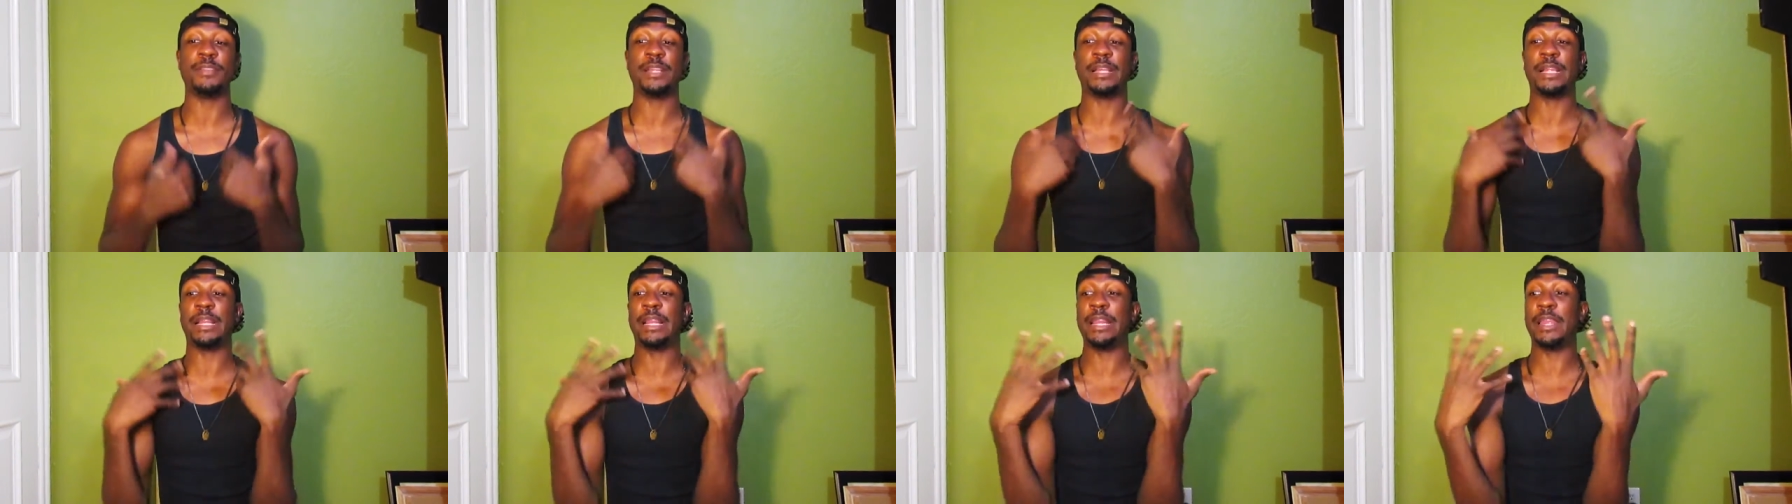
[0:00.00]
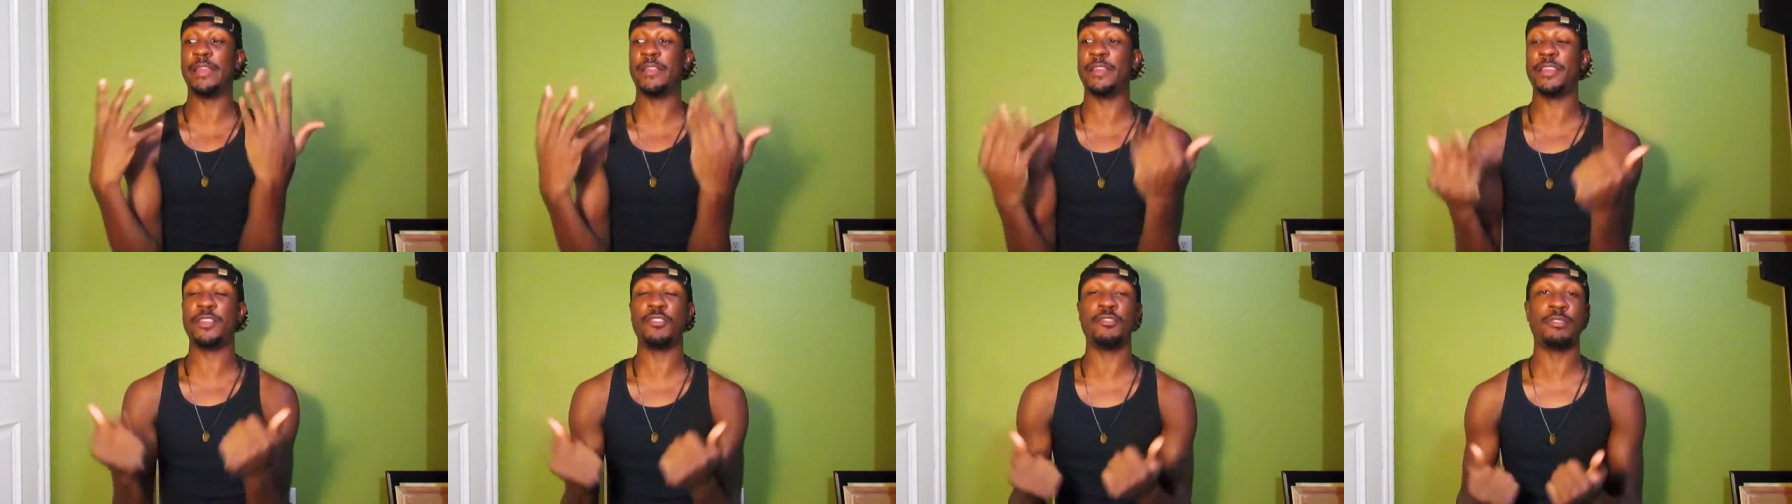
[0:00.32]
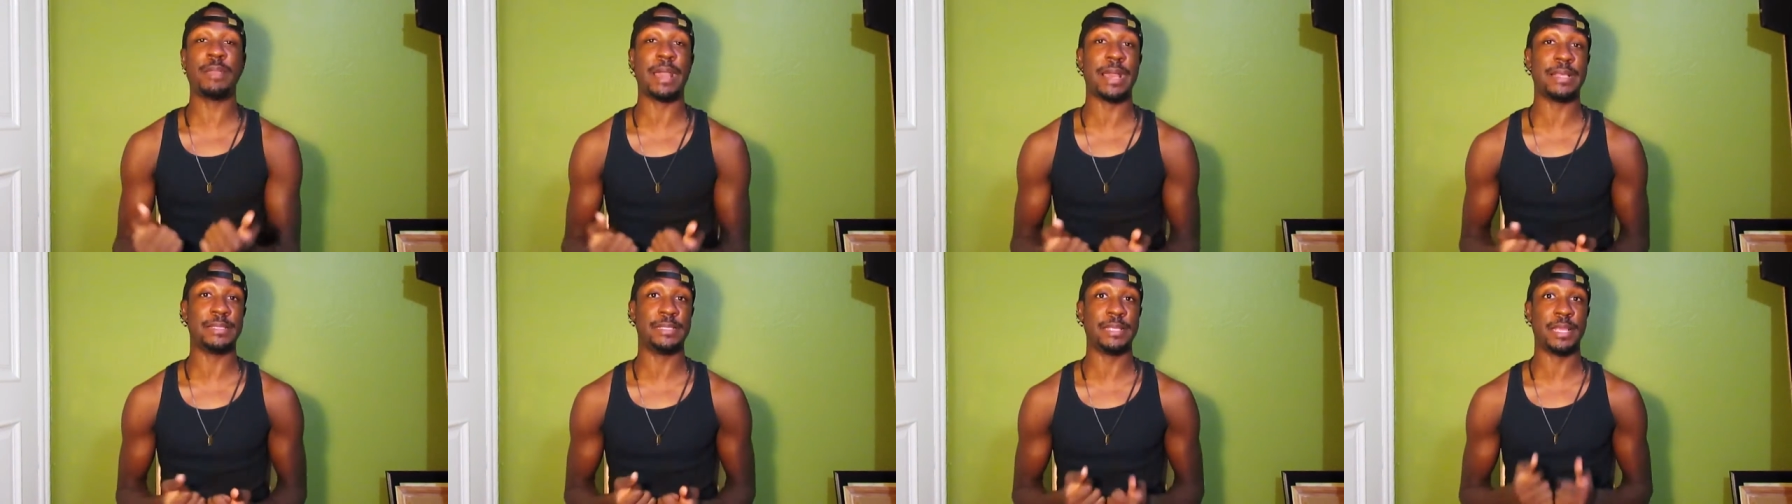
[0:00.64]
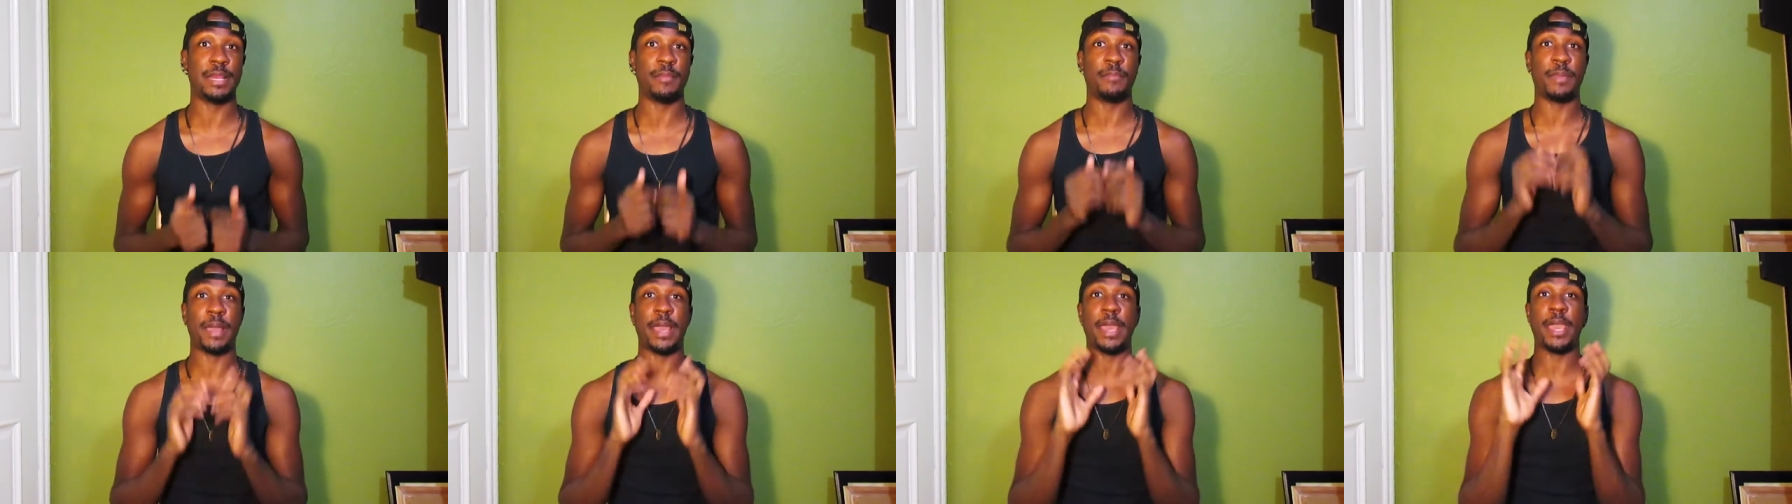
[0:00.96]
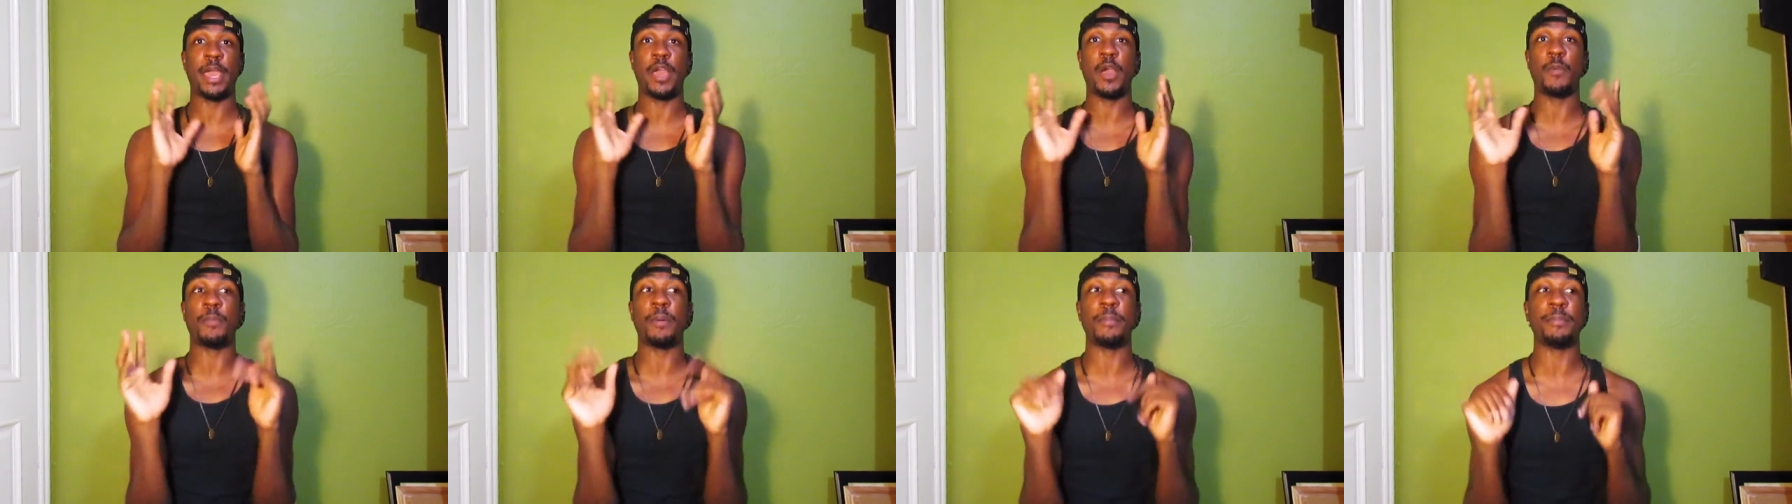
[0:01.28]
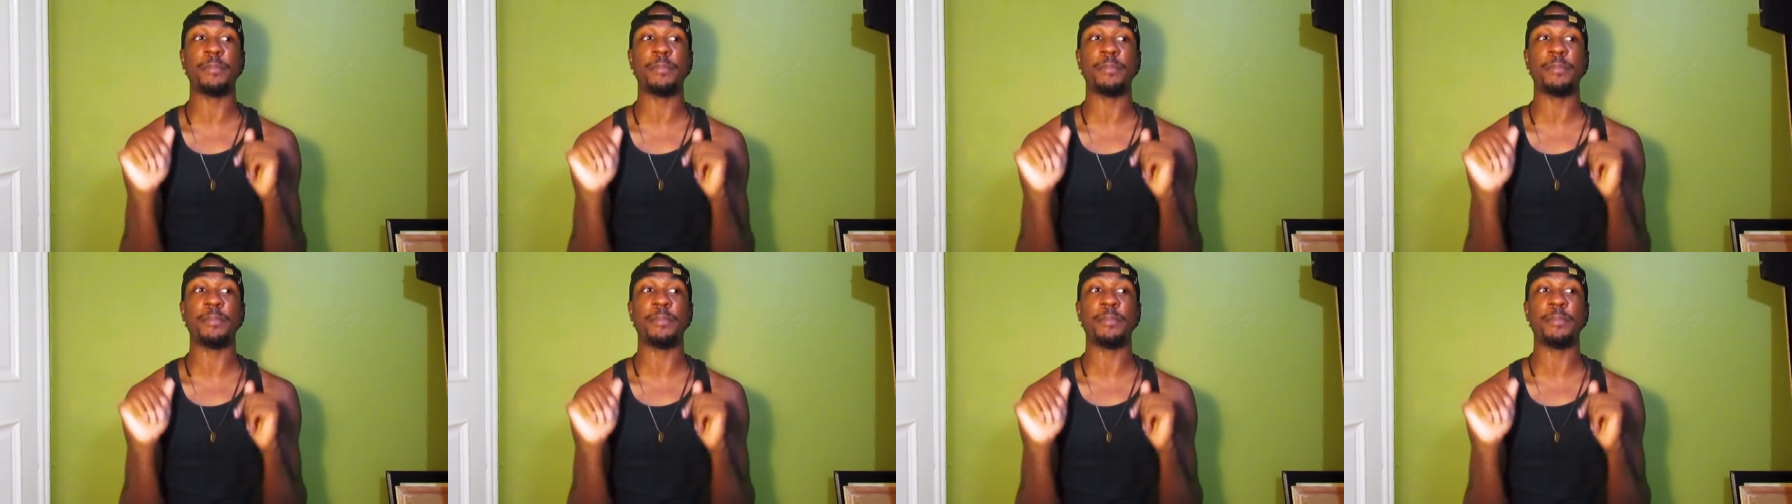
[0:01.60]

clearly, you guys needed my help.